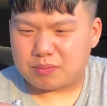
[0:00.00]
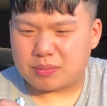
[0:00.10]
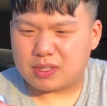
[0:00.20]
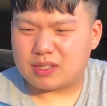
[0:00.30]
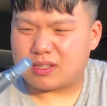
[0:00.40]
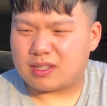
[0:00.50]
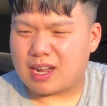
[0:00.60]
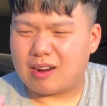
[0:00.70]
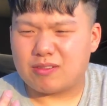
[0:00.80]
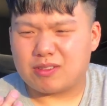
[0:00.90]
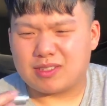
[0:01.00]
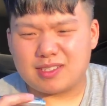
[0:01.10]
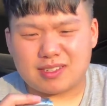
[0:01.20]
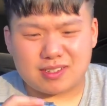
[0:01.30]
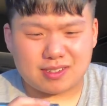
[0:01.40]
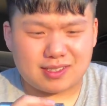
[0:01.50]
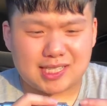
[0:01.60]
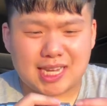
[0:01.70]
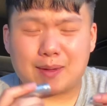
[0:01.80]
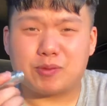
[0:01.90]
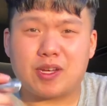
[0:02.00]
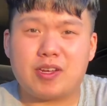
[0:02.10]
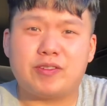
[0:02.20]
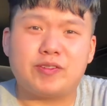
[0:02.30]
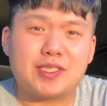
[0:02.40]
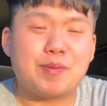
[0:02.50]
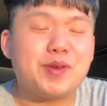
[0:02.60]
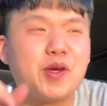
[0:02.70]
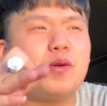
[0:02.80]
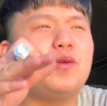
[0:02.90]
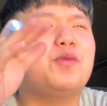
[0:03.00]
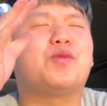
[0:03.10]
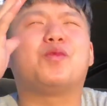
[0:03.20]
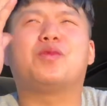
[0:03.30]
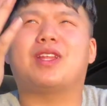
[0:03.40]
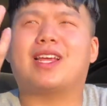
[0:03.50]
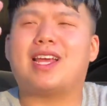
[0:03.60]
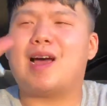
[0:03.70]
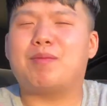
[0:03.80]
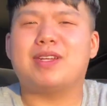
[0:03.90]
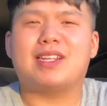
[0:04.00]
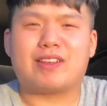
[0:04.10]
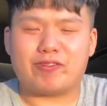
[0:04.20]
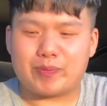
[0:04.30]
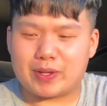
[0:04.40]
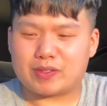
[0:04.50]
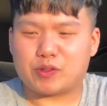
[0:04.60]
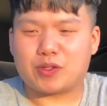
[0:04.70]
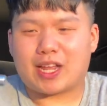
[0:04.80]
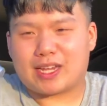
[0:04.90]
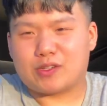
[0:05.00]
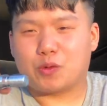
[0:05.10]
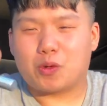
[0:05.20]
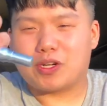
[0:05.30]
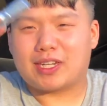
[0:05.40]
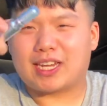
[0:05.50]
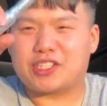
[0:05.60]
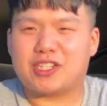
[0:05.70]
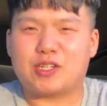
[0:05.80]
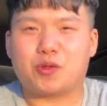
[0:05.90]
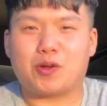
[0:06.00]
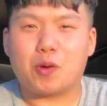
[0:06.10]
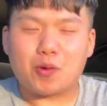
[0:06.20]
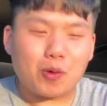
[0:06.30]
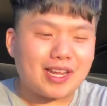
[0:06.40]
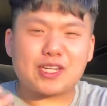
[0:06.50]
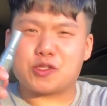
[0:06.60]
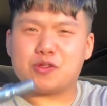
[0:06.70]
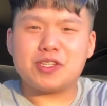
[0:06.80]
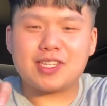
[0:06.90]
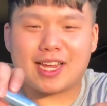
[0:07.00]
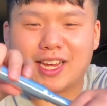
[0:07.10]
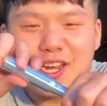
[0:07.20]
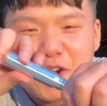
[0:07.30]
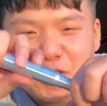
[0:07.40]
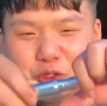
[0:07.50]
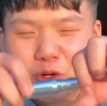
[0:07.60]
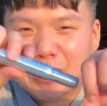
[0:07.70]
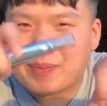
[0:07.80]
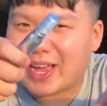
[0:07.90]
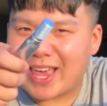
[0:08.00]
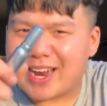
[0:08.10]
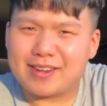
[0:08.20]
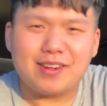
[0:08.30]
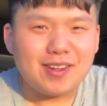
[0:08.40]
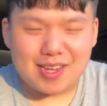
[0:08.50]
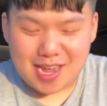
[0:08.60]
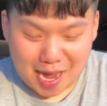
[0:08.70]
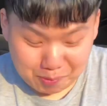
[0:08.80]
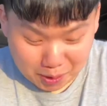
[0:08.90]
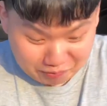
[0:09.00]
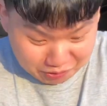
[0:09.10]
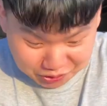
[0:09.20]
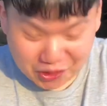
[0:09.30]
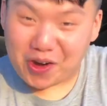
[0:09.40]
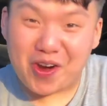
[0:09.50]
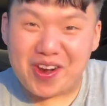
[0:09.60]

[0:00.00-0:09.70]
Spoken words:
But I don't know, this thing just snapped off. Let me know like how many like foot-pounds of torque, like where like should I torque, or like do you just like torque it by hand, I'm not even sure.